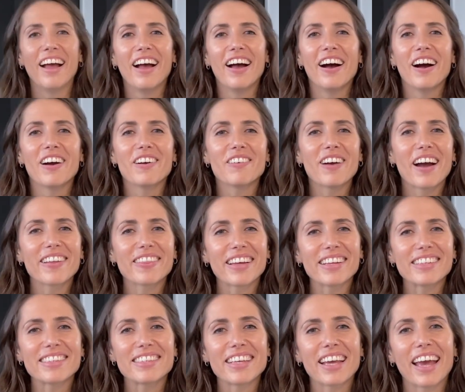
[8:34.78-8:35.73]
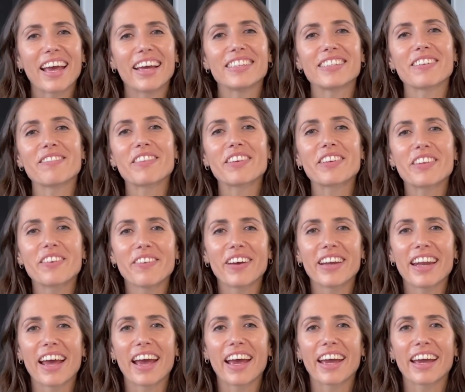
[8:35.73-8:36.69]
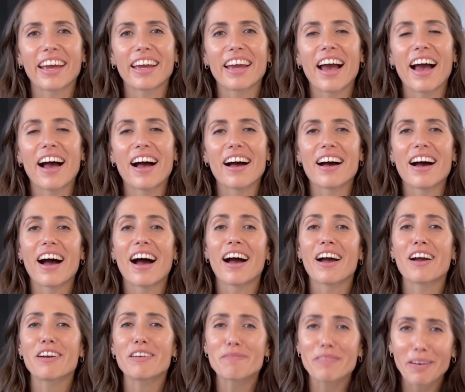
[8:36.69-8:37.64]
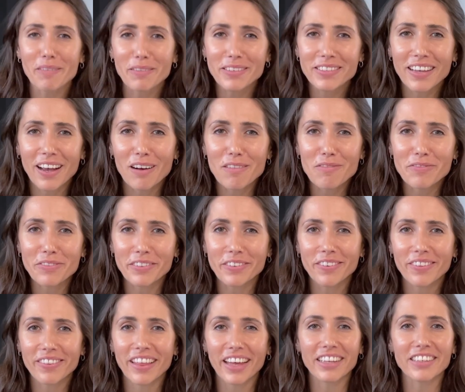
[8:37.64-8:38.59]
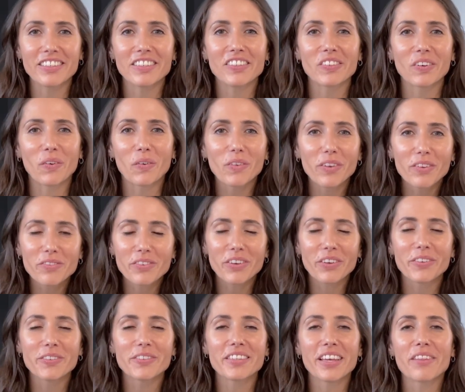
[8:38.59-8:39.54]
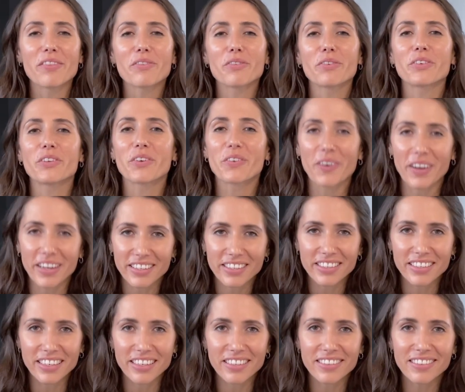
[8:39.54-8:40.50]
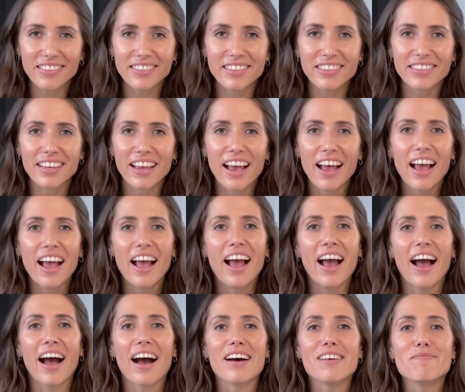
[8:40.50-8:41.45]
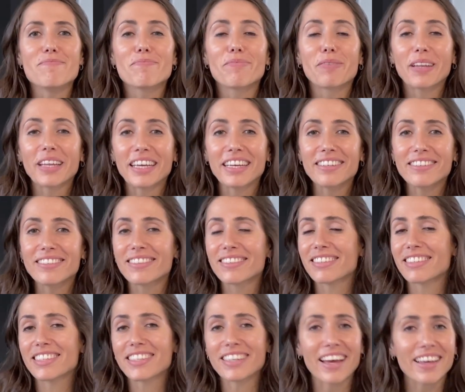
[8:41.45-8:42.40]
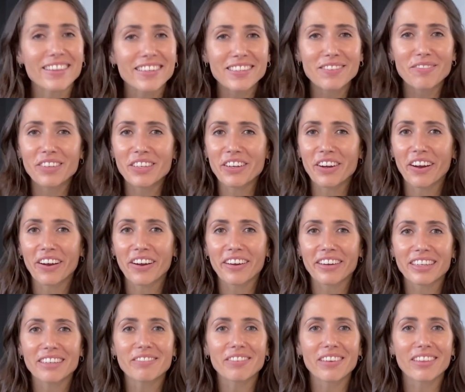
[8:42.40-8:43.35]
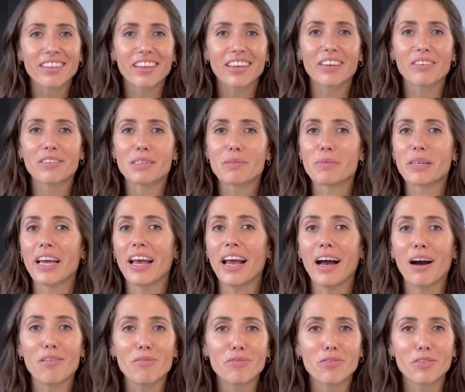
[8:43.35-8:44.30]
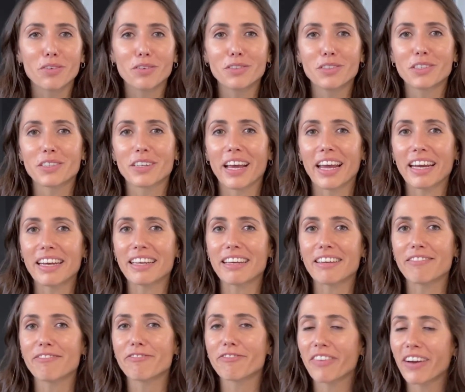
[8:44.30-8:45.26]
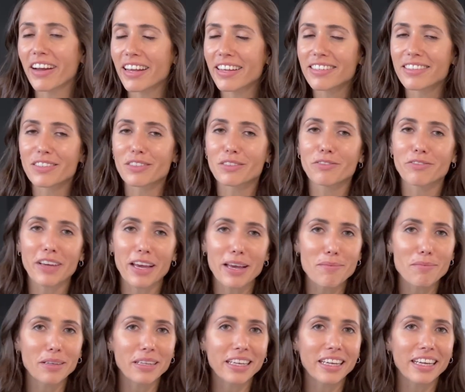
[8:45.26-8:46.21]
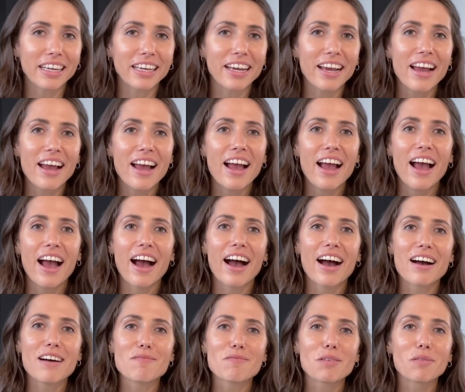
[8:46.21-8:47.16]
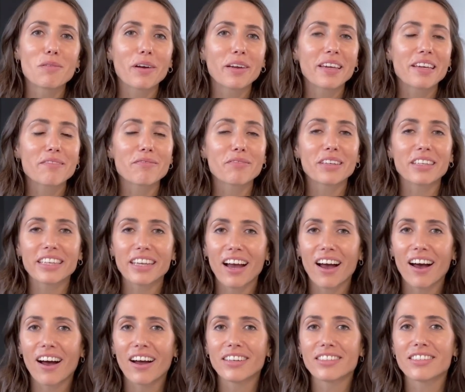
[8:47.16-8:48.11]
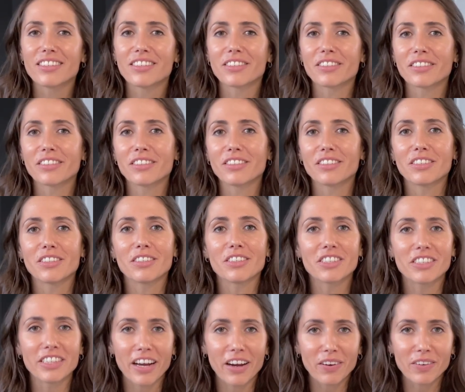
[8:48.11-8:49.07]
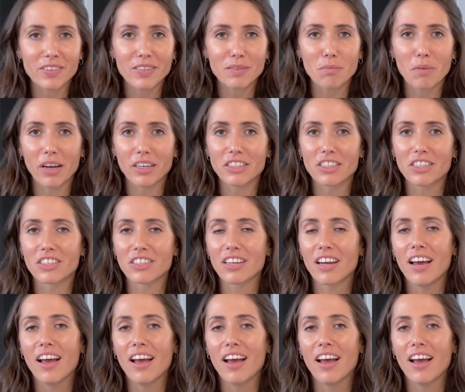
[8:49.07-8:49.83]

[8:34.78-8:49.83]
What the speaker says: All right, that's the end of the Q&A. I hope that was helpful. Thank you to all of you who sent through your questions. Please share this video if you think it would be helpful to any friends or family. We're working really hard to share as much